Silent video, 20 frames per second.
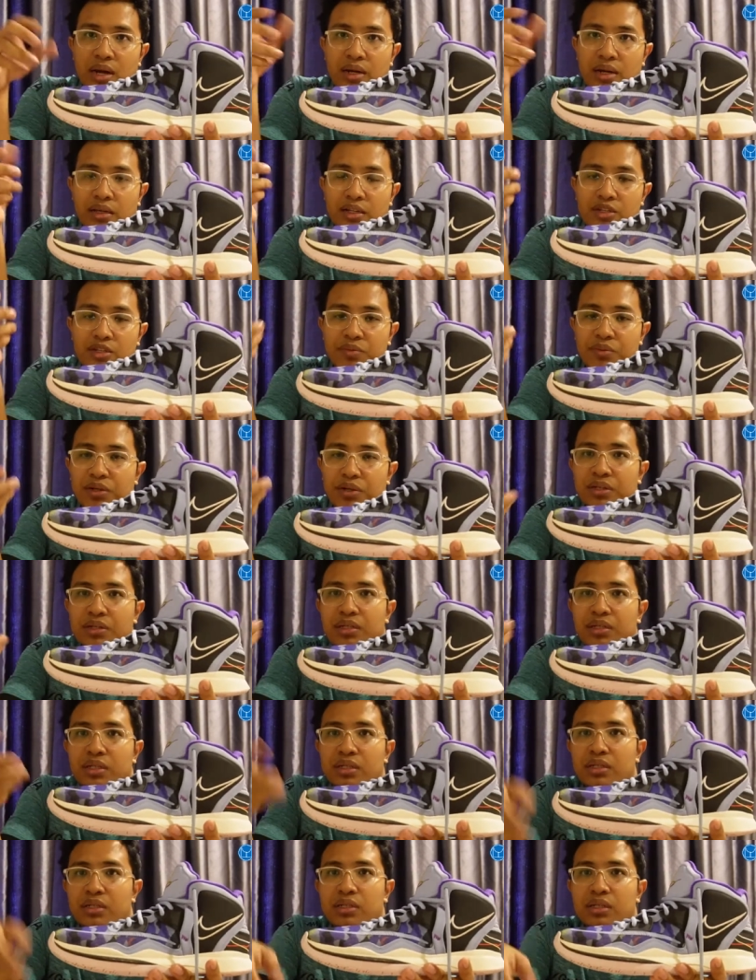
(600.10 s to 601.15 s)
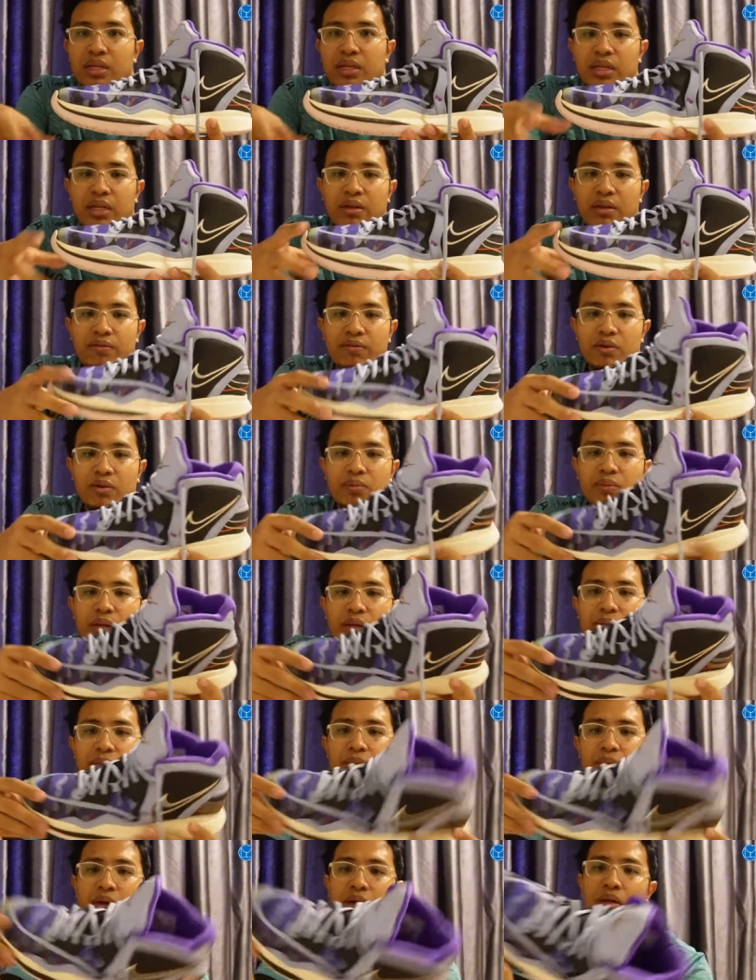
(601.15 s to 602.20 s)
inspiration taking from
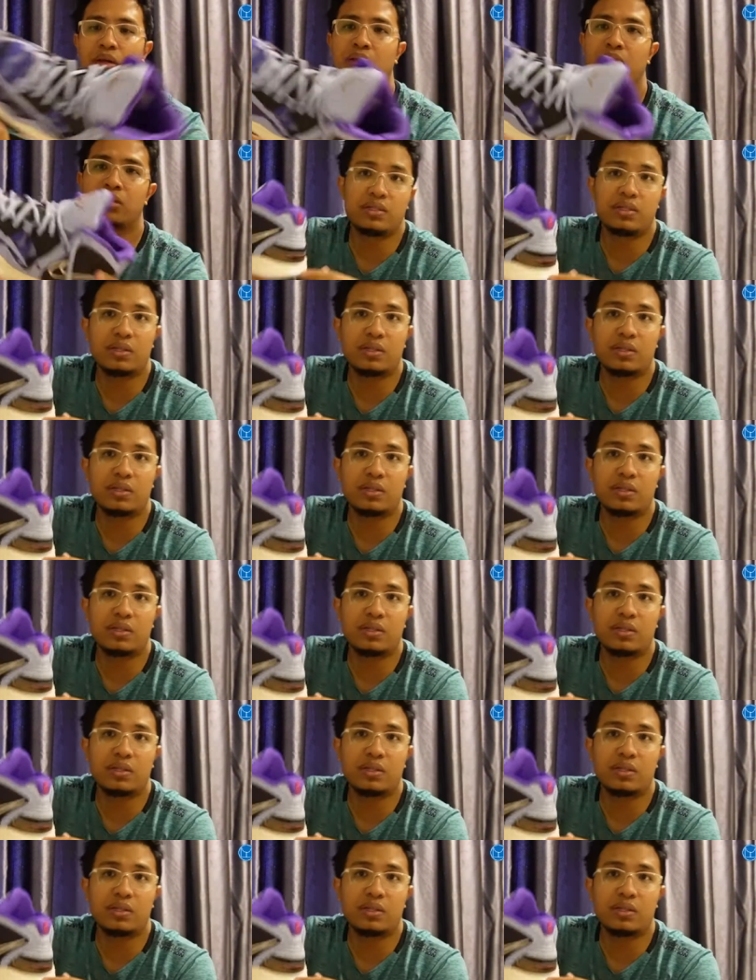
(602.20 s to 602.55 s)
them. This